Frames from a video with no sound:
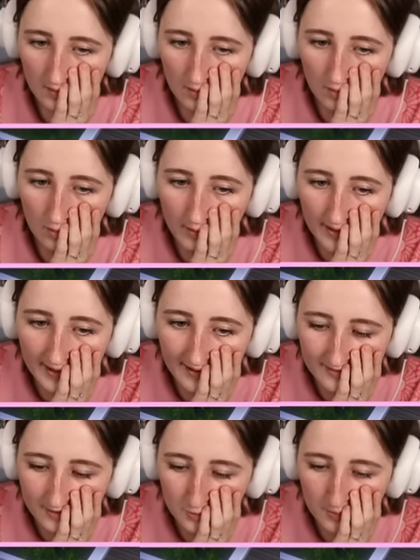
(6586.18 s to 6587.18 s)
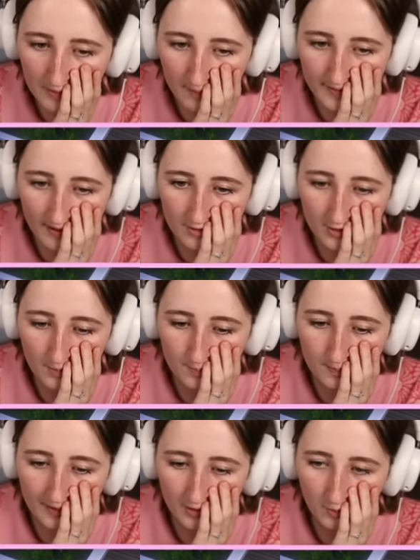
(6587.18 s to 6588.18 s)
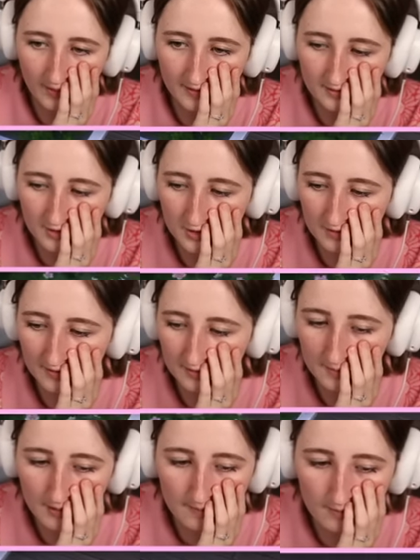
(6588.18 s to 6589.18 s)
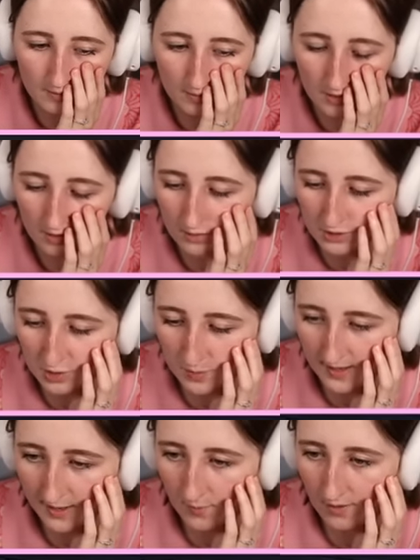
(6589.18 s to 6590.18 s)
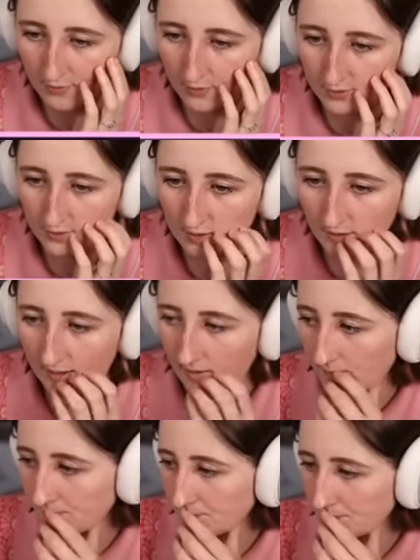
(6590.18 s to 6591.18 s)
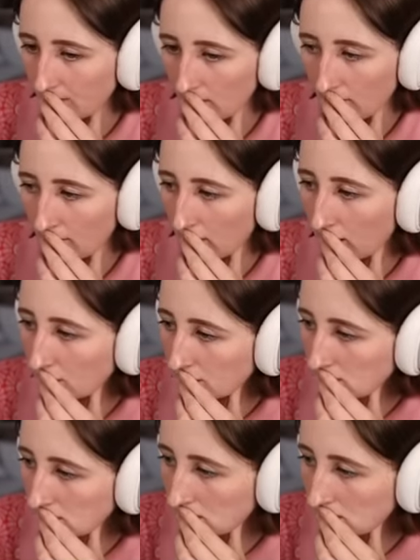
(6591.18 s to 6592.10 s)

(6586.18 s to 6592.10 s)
Or I guess there's probably other better ways to do this. Maybe, oh, she's making waffles. Okay, on her own?